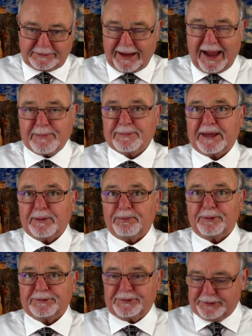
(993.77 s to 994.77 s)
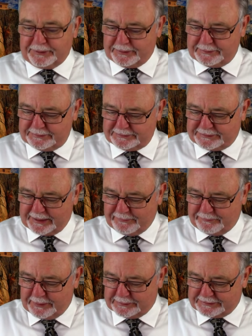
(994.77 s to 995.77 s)
timekeepers, you know, and cell
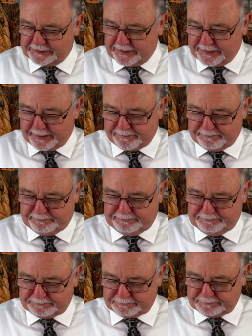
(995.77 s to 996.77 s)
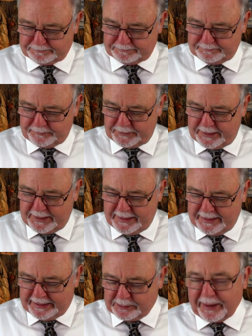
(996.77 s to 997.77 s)
phones and all that.
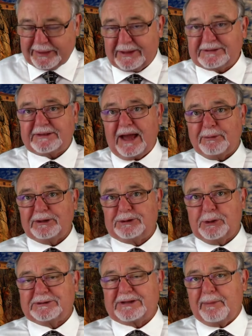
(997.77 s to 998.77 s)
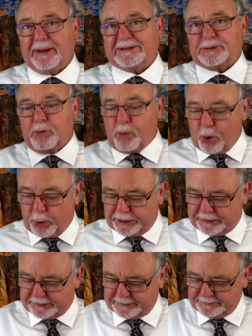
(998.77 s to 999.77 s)
Anyway, this time Yeshua is coming as a
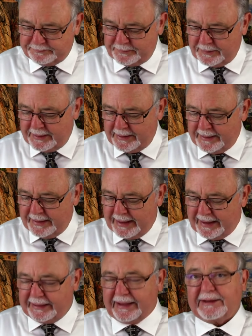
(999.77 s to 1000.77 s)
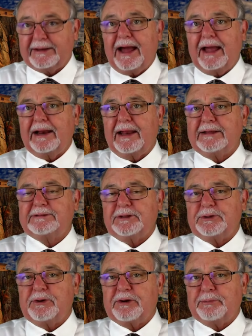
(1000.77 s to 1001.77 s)
warrior, and he annihilates a
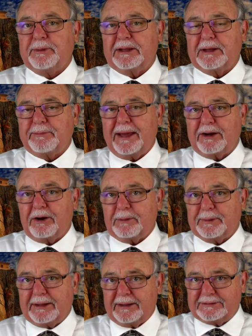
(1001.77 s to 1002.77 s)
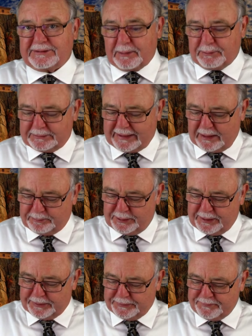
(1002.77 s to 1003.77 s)
200 million man army assembled down
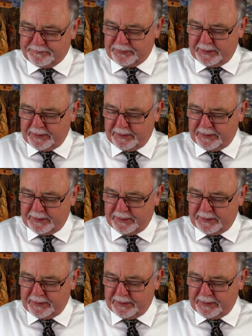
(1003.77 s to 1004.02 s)
below.